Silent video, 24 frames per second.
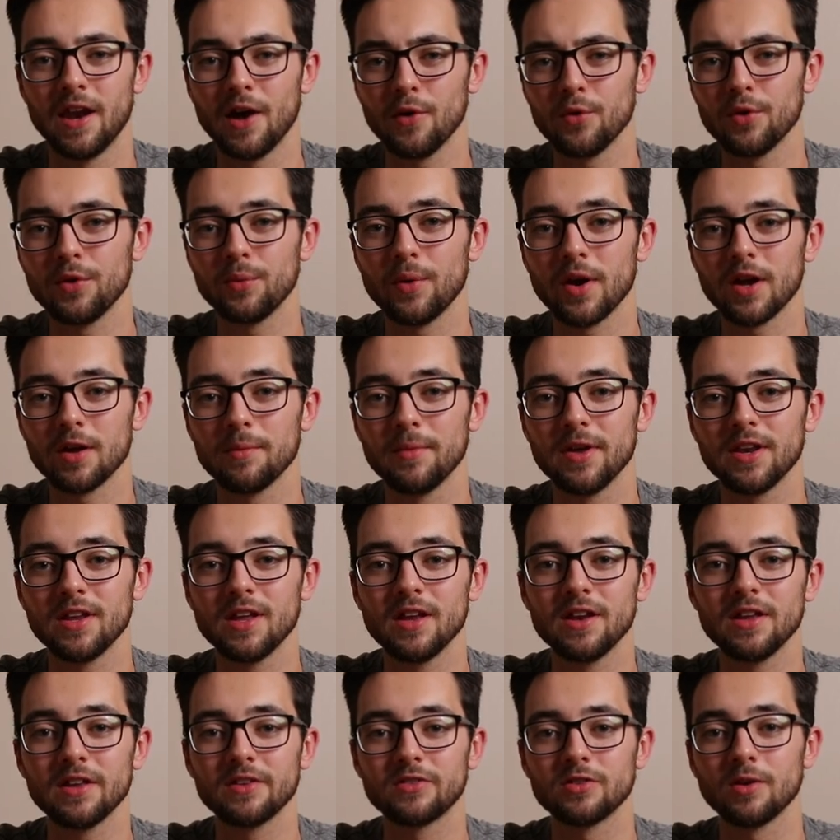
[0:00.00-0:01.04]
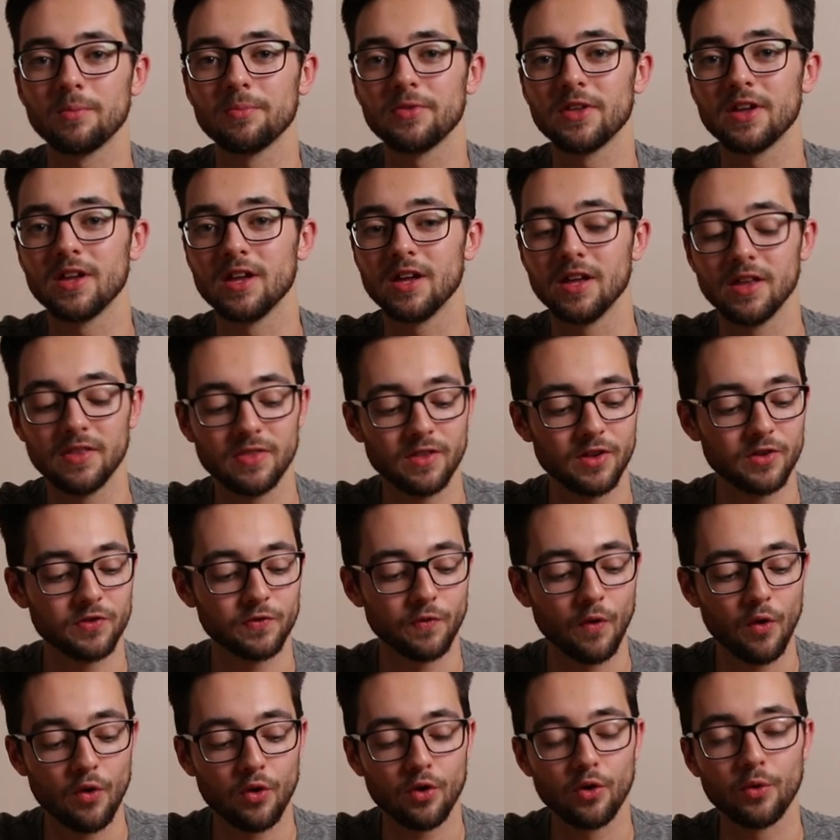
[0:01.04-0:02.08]
and I would recommend getting something in this
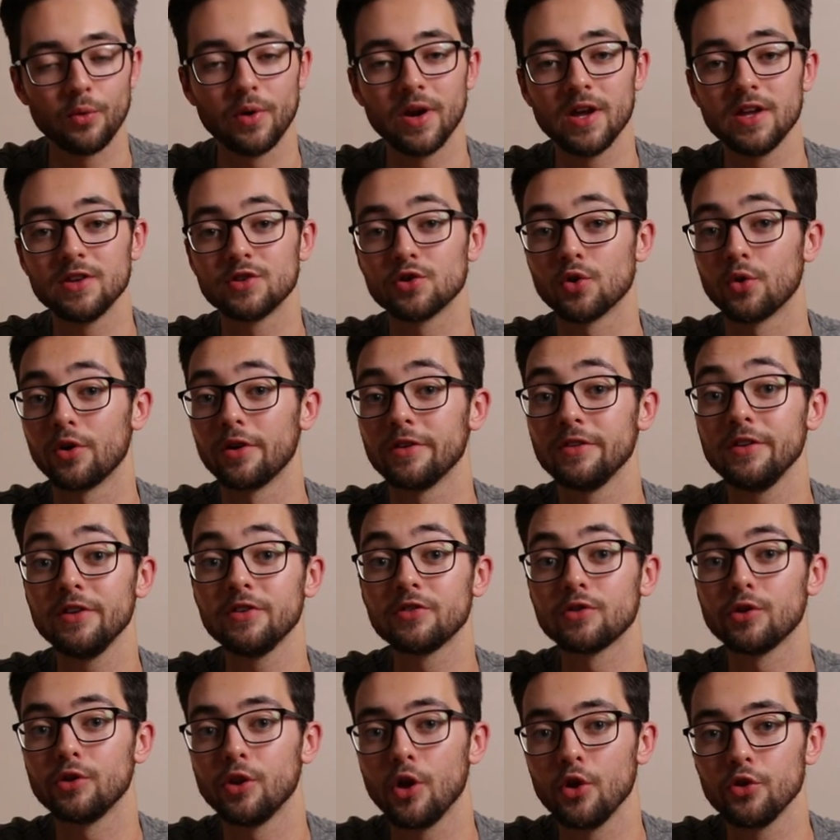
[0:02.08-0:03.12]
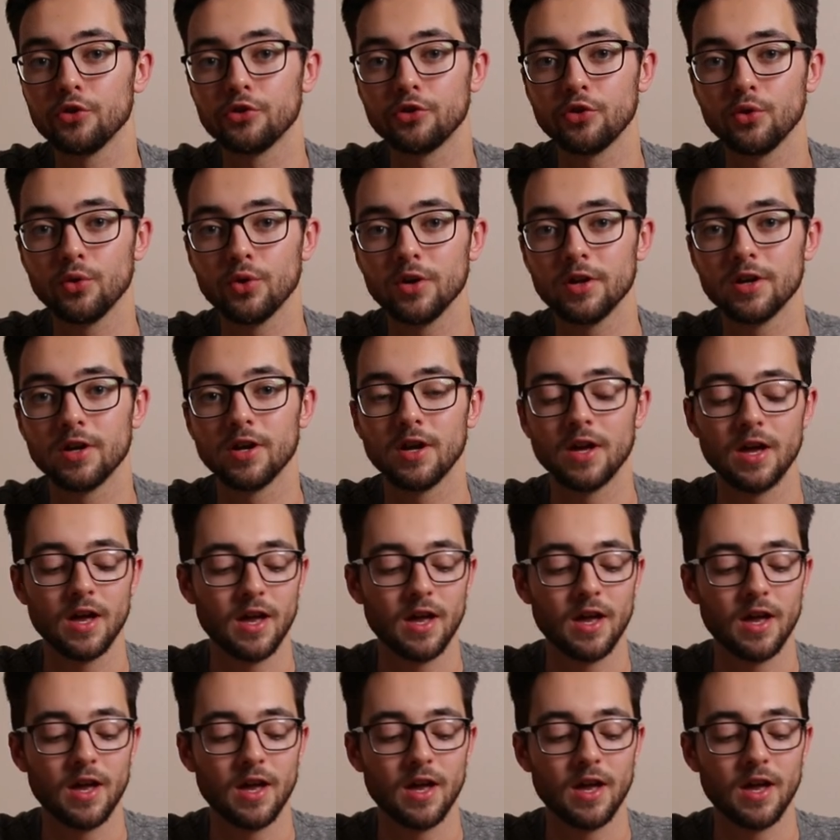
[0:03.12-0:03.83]
focal range, or at least close to it.